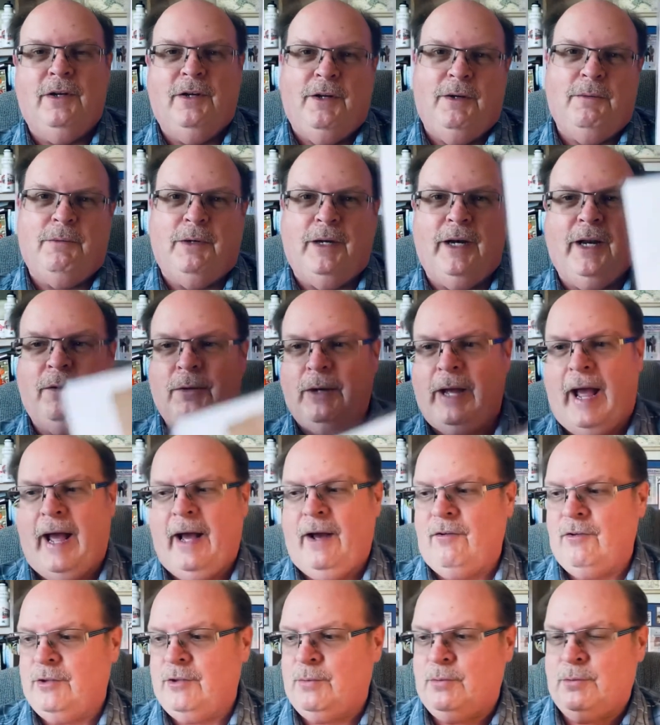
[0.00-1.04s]
But anyway,
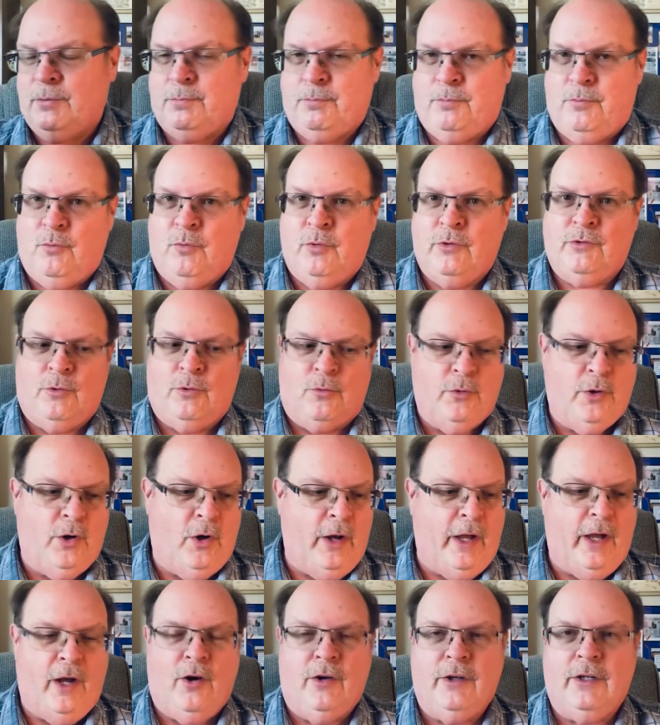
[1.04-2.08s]
Alice was, was a real
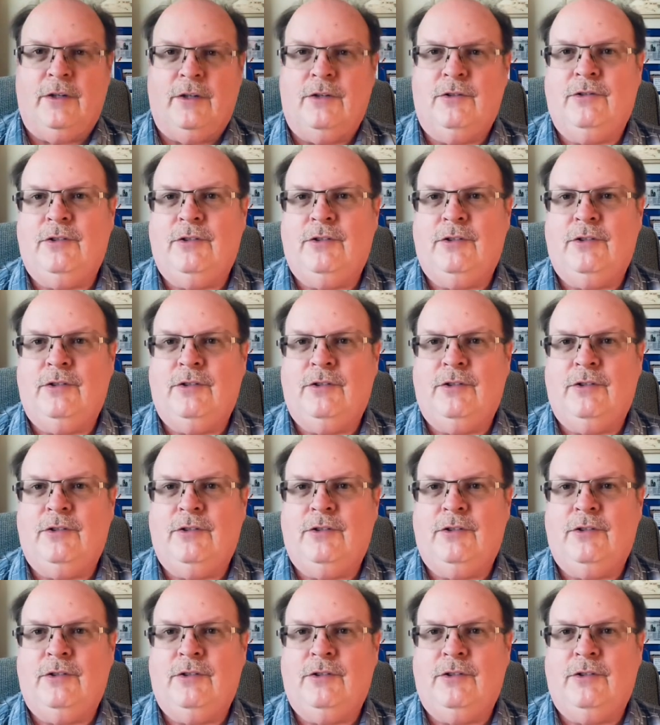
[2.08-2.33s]
hellion.